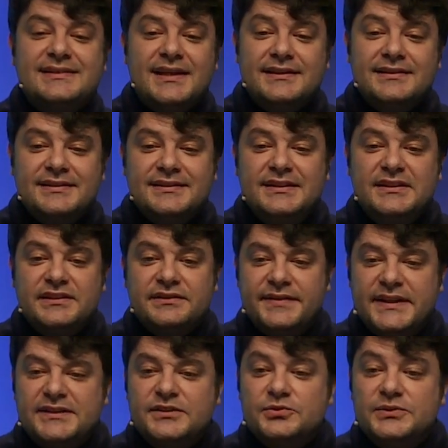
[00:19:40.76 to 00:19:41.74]
ads
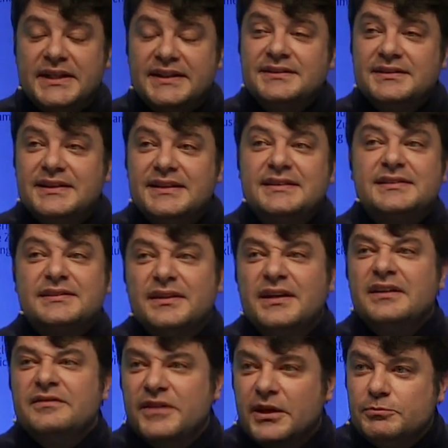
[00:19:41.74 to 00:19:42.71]
have had
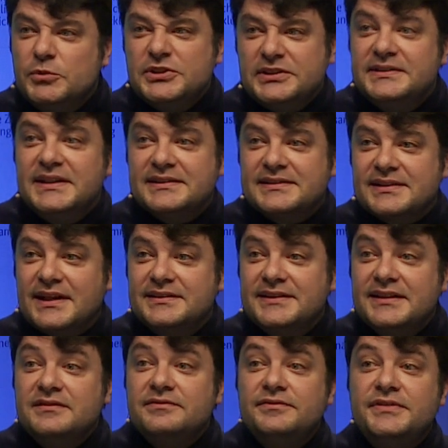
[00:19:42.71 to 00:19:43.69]
such great
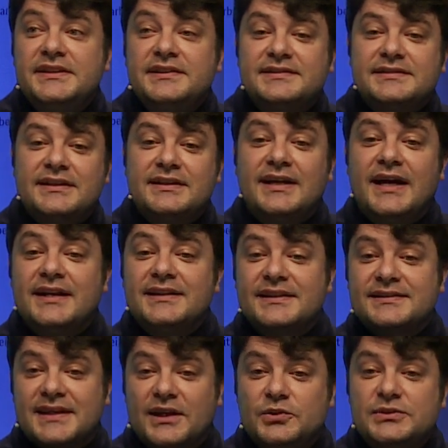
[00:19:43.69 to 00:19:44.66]
influence on
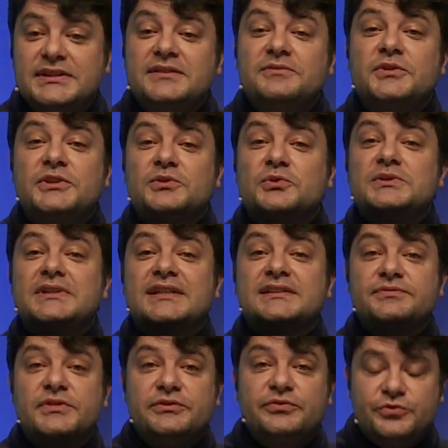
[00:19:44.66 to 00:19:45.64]
the
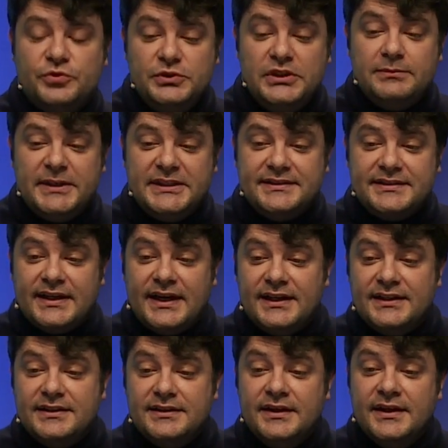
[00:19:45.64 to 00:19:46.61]
internet
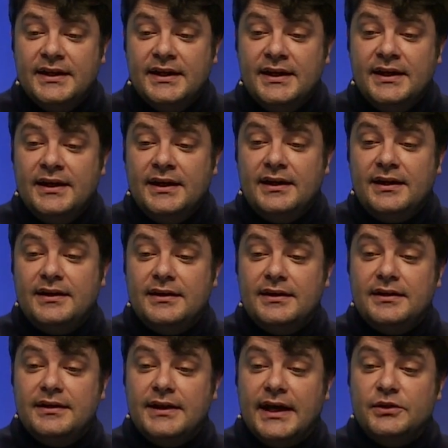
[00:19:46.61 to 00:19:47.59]
that one cannot
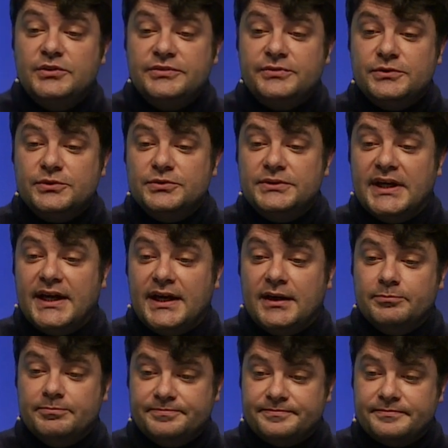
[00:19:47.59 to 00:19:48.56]
imagine the internet without
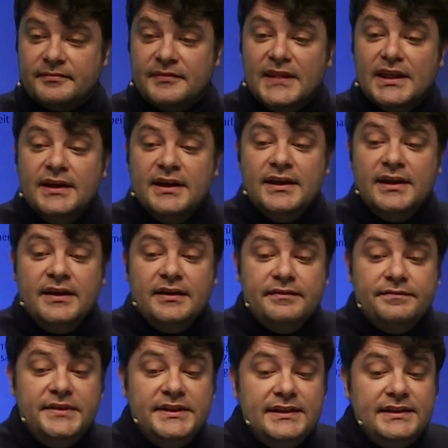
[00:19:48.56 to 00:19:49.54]
ads anymore,
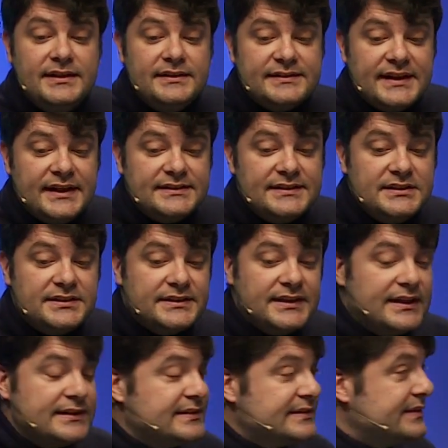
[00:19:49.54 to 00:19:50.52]
and they
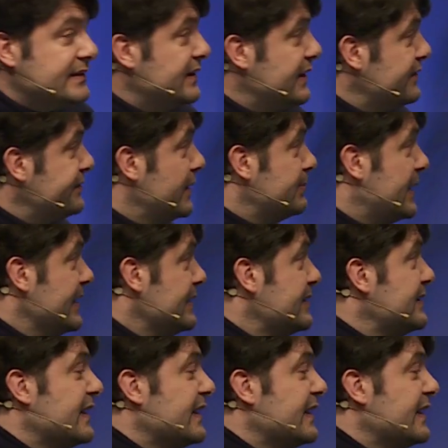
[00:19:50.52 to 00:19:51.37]
have fundamental